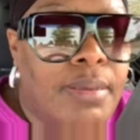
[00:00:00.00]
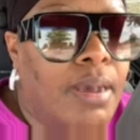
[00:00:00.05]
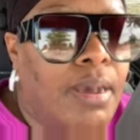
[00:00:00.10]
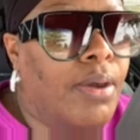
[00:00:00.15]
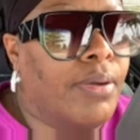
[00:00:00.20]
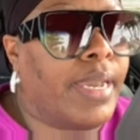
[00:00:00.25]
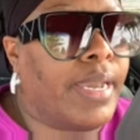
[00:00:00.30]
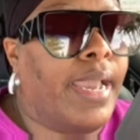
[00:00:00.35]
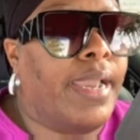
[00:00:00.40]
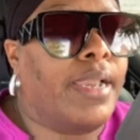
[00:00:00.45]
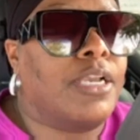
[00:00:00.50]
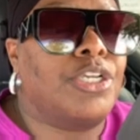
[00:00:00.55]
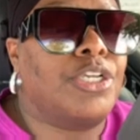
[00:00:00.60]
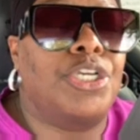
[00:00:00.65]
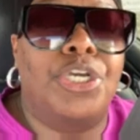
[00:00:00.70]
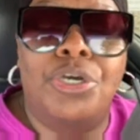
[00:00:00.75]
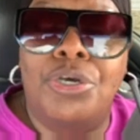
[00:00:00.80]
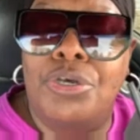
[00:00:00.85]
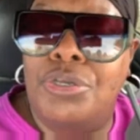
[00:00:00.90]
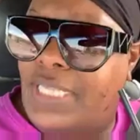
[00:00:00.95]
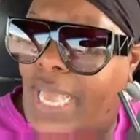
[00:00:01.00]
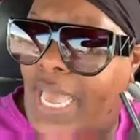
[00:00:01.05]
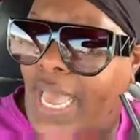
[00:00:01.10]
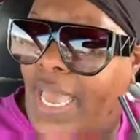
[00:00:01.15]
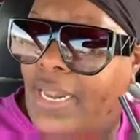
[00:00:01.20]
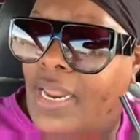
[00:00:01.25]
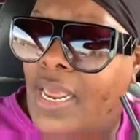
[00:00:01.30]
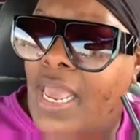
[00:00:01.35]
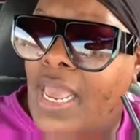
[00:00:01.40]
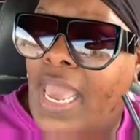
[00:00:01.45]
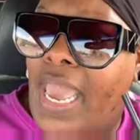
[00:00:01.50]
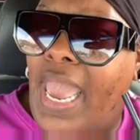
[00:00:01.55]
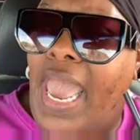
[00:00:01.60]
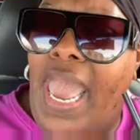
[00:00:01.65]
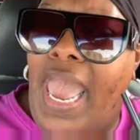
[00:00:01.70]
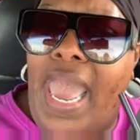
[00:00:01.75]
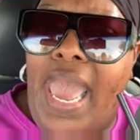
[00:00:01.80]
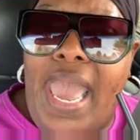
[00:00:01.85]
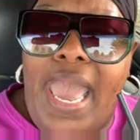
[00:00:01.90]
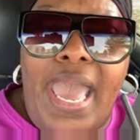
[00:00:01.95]
Okay, use that
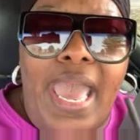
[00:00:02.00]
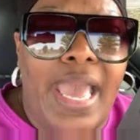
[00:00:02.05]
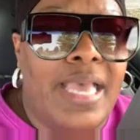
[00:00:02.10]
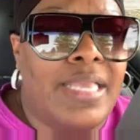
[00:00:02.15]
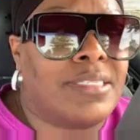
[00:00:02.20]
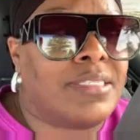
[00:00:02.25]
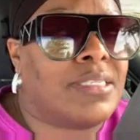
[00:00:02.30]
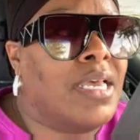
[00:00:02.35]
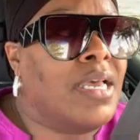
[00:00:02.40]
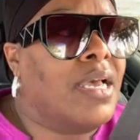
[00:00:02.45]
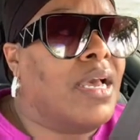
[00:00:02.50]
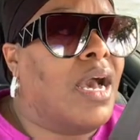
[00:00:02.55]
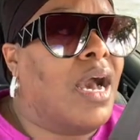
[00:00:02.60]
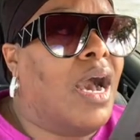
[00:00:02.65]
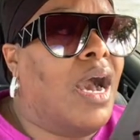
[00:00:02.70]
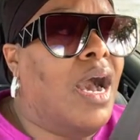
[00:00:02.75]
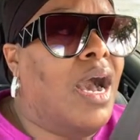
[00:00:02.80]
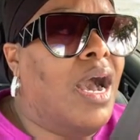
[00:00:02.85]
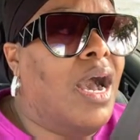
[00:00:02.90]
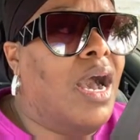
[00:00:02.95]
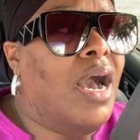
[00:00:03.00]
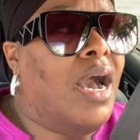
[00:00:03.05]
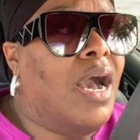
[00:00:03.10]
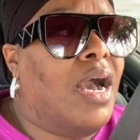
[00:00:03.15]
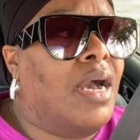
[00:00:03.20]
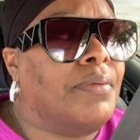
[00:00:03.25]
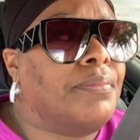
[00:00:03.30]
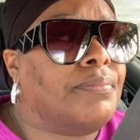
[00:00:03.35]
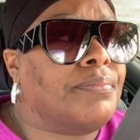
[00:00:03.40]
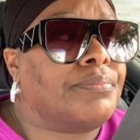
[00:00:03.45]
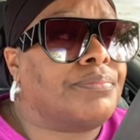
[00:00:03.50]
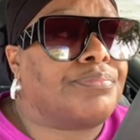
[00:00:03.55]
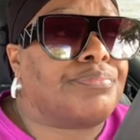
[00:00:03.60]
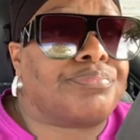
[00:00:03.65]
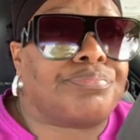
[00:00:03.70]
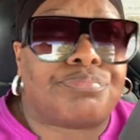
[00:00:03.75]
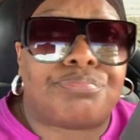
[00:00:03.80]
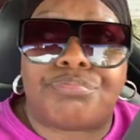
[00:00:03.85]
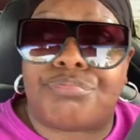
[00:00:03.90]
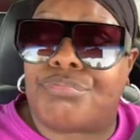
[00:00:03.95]
as uh,
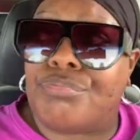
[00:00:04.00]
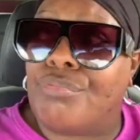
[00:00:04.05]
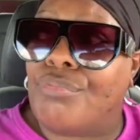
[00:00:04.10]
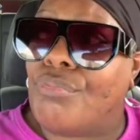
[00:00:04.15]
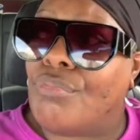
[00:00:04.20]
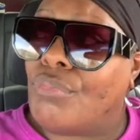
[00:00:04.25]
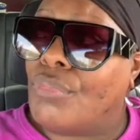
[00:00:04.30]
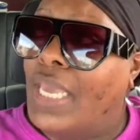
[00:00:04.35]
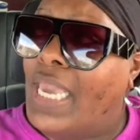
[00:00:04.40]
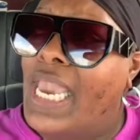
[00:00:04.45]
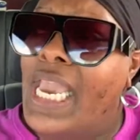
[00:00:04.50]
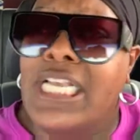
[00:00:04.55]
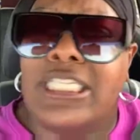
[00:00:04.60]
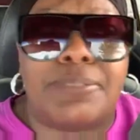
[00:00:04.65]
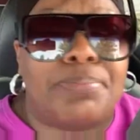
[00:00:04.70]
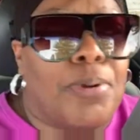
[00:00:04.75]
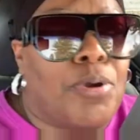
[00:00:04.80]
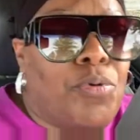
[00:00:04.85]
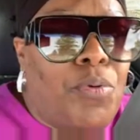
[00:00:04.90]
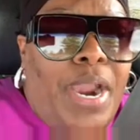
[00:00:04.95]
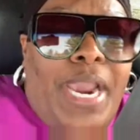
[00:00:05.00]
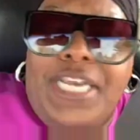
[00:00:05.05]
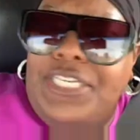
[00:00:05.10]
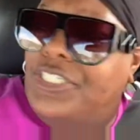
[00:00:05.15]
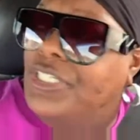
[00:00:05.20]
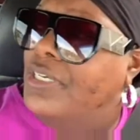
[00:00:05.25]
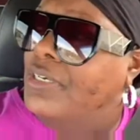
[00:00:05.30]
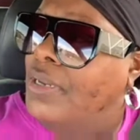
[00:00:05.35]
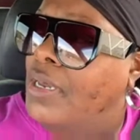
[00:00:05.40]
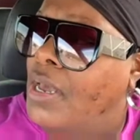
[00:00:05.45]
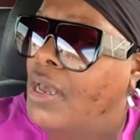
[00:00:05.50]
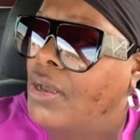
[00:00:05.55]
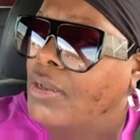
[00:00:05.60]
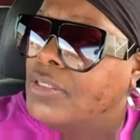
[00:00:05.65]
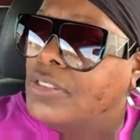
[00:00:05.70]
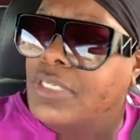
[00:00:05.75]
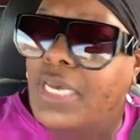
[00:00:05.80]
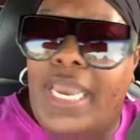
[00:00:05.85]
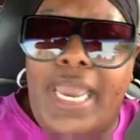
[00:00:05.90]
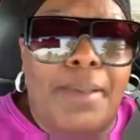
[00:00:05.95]
inspiration
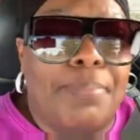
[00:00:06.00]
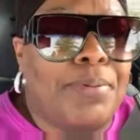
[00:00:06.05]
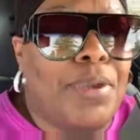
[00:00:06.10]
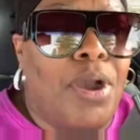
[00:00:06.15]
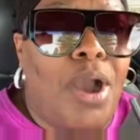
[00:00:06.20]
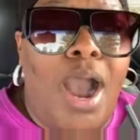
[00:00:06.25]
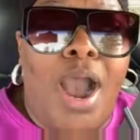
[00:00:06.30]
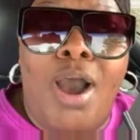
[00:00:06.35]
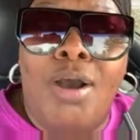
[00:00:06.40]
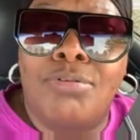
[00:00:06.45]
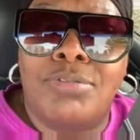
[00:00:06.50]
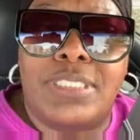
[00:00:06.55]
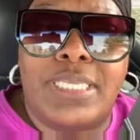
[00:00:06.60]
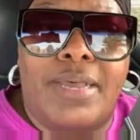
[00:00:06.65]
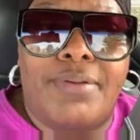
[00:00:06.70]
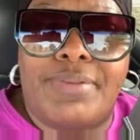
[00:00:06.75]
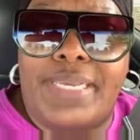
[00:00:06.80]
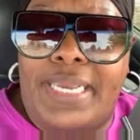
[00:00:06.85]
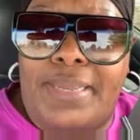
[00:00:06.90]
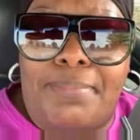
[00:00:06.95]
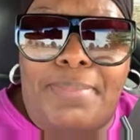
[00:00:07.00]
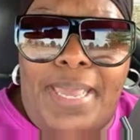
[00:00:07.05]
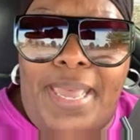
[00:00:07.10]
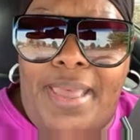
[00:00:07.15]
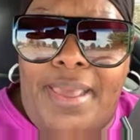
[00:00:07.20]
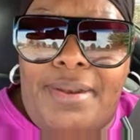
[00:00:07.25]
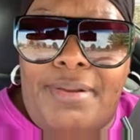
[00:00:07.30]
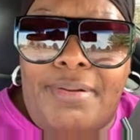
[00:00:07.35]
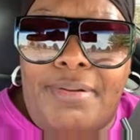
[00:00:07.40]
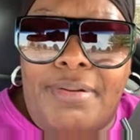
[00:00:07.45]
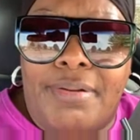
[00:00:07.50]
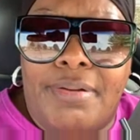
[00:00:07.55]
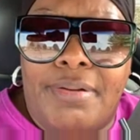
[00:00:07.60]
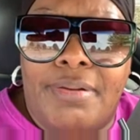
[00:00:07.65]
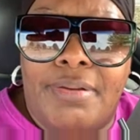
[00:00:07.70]
to help your own self get better.